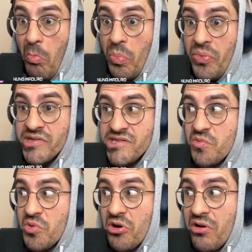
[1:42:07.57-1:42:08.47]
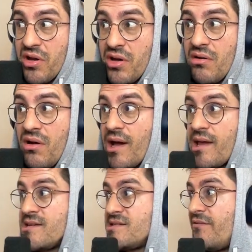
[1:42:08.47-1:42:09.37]
Does it work? I
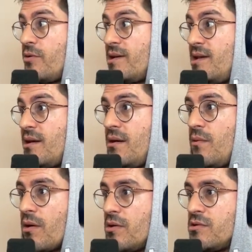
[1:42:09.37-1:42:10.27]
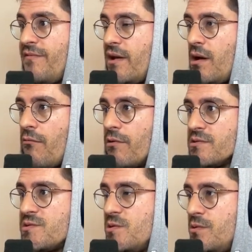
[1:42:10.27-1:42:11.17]
guess I have no idea. We're going to find out real
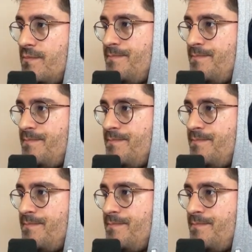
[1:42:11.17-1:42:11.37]
soon.